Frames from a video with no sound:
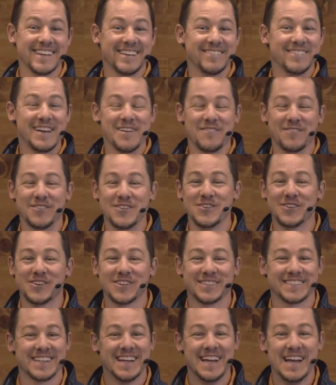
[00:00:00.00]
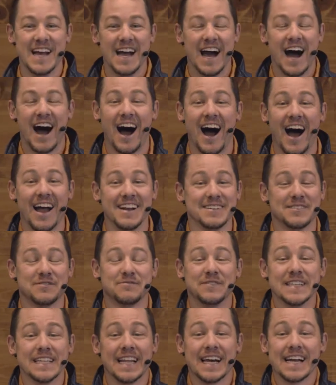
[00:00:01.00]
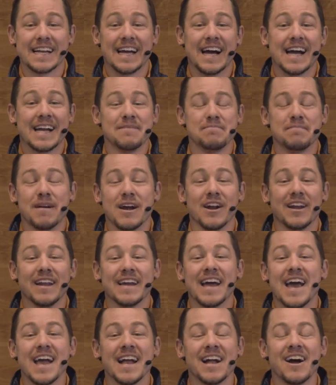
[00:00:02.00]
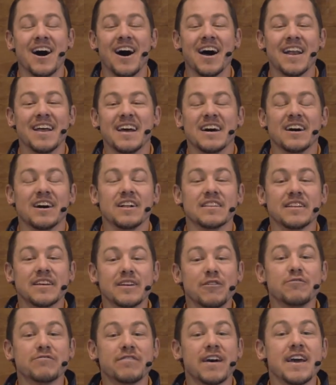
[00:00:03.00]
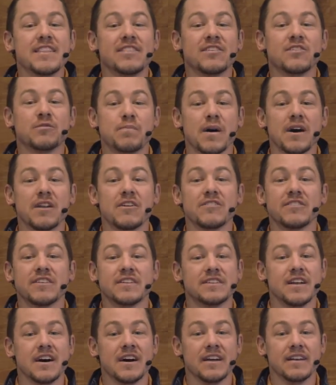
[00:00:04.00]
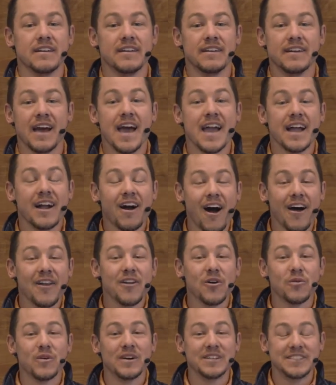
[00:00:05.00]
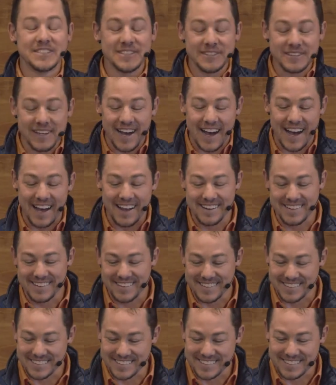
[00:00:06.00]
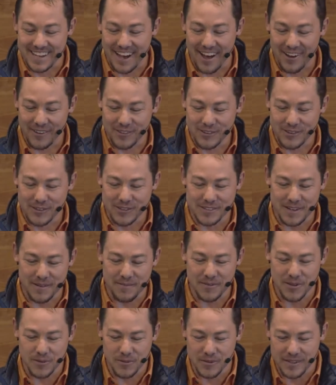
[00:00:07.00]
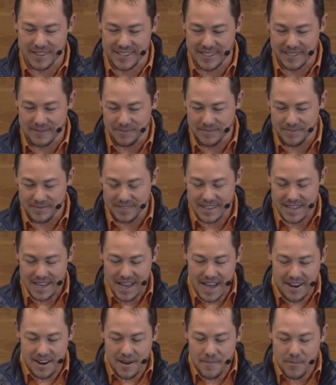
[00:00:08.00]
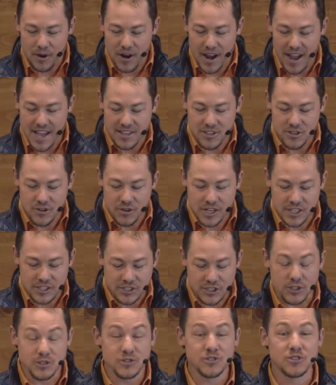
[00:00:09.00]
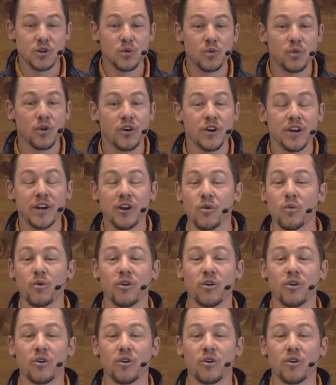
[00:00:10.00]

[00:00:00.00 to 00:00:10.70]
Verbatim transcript: if, if, you could, I just feel like I can barely hang on. A little faith is better than none. Hang on to what you got because God will do something with it. And number eight, you can choose to worry or